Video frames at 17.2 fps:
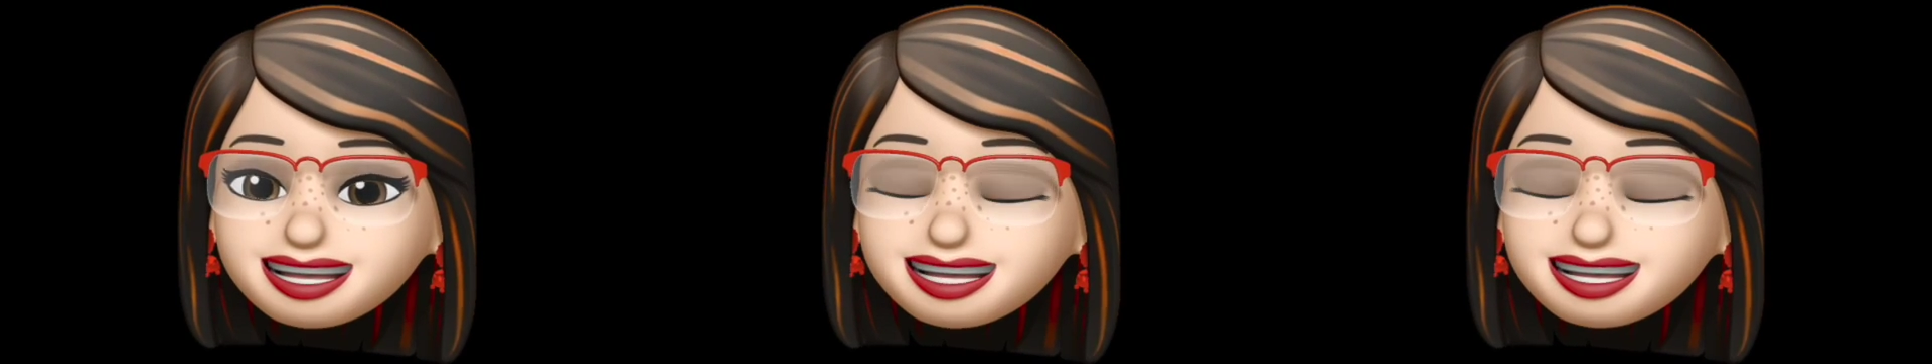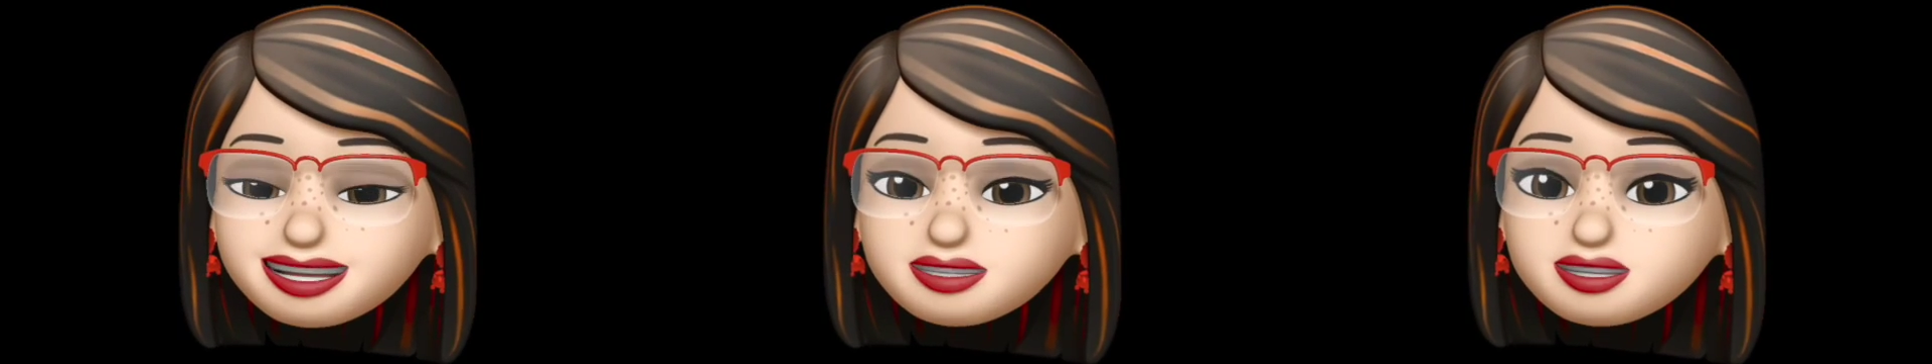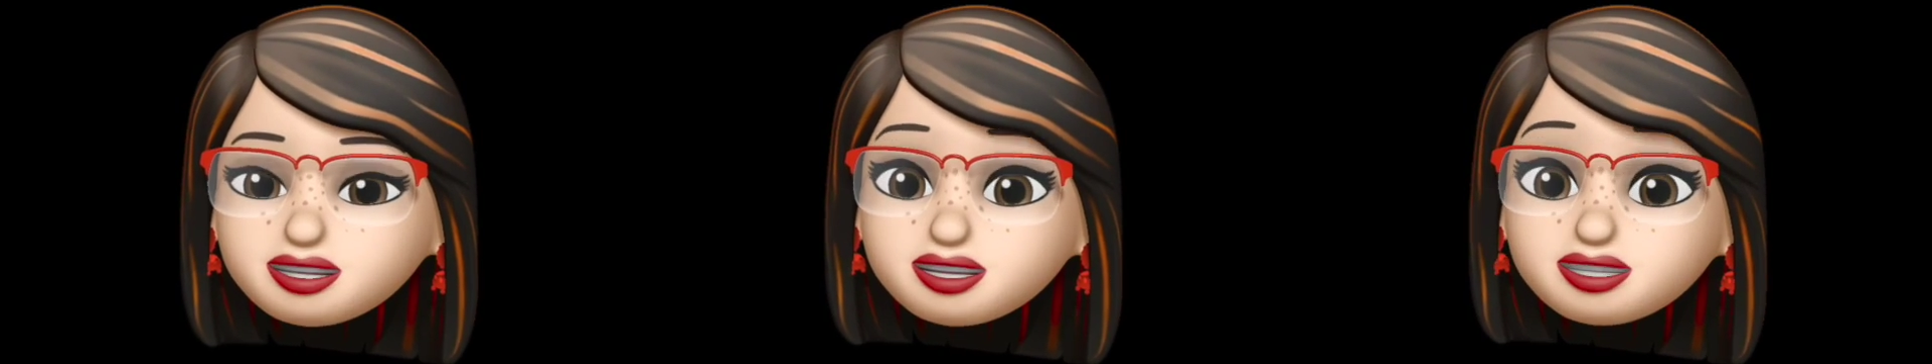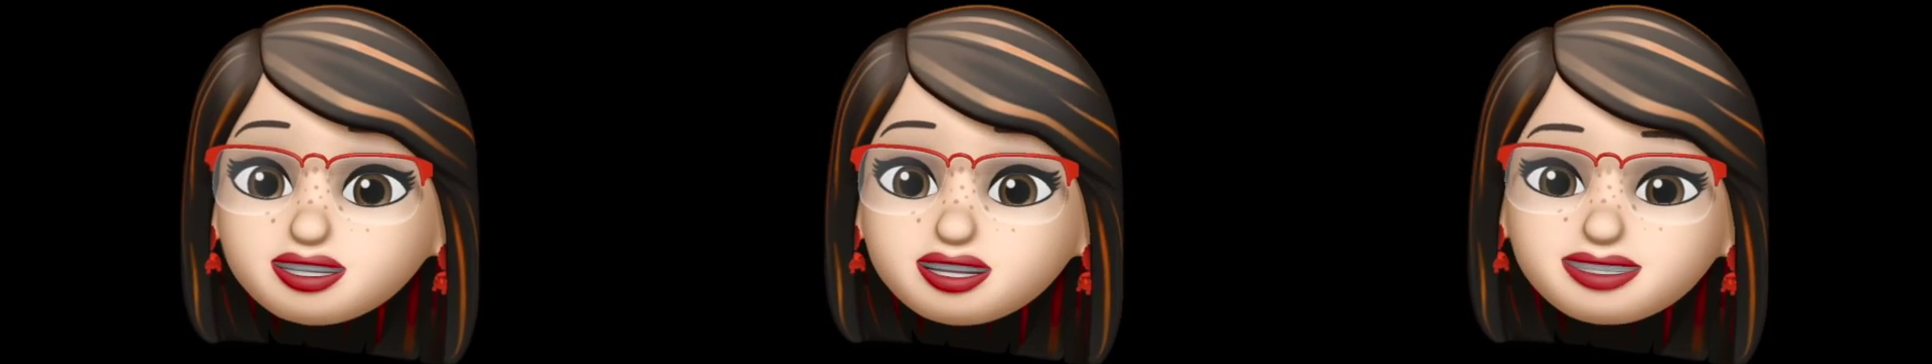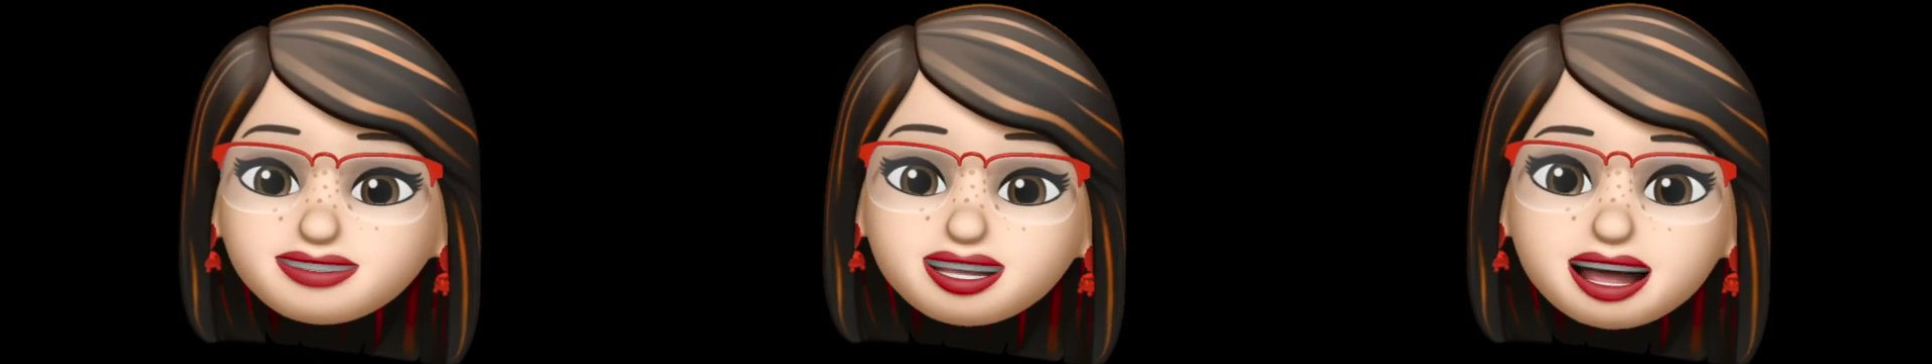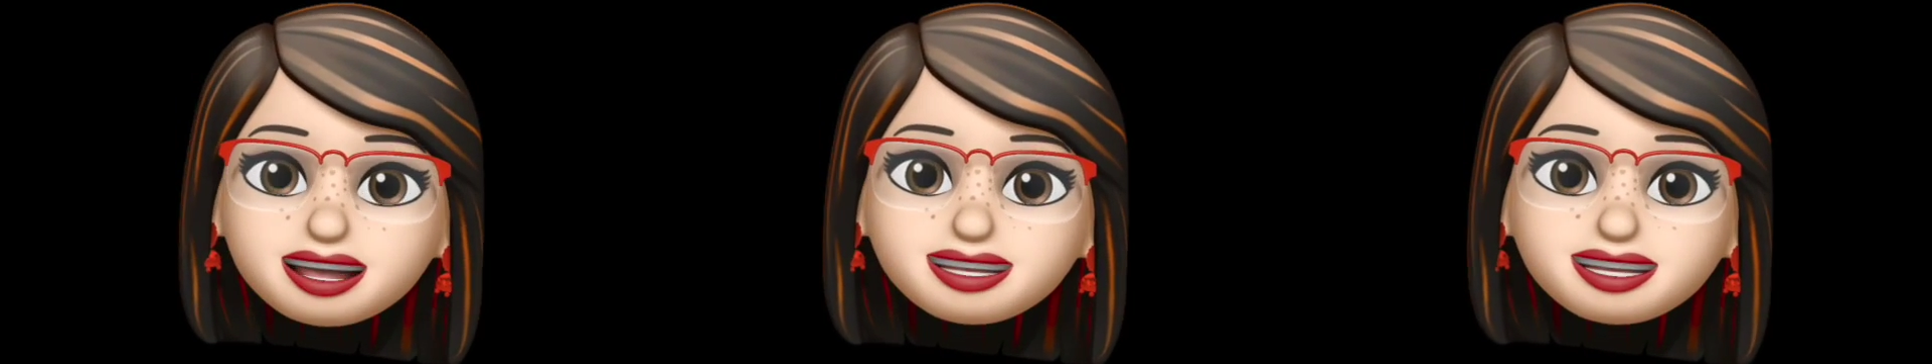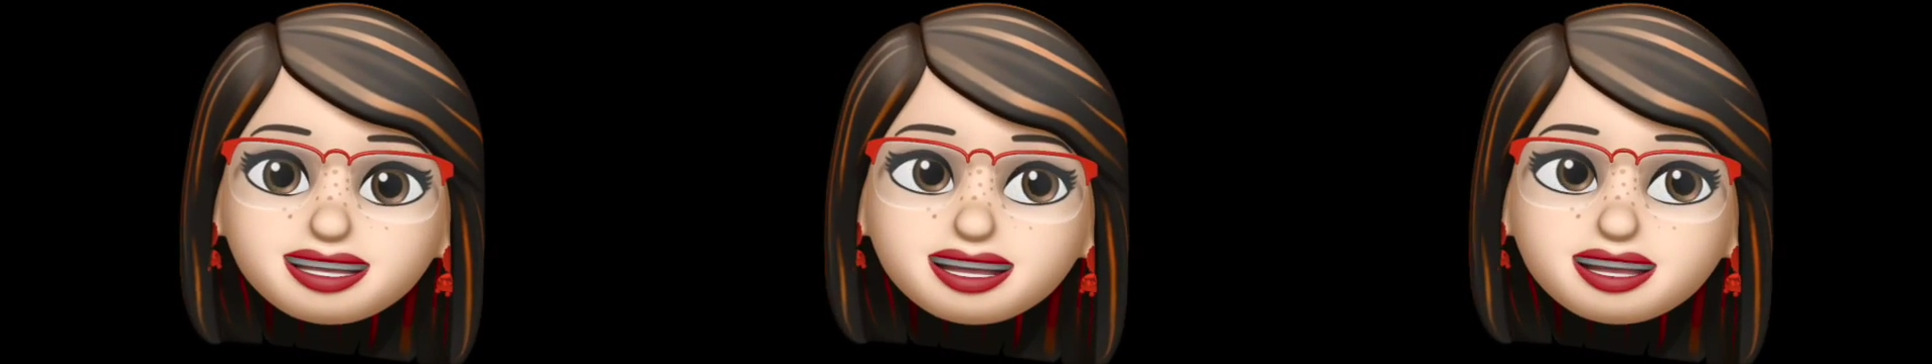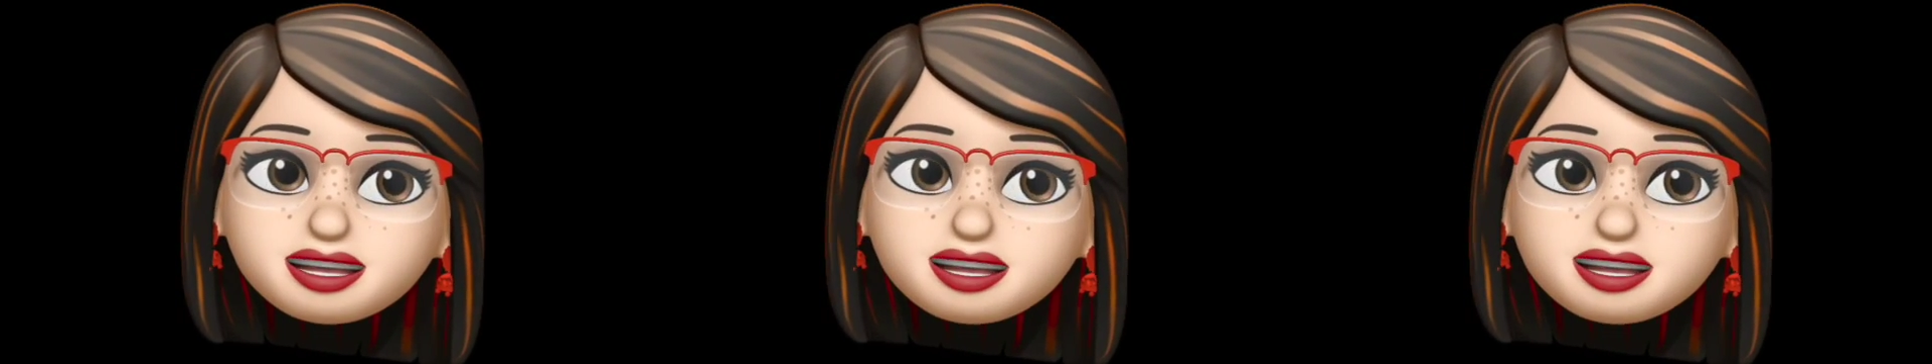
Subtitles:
And when you finally get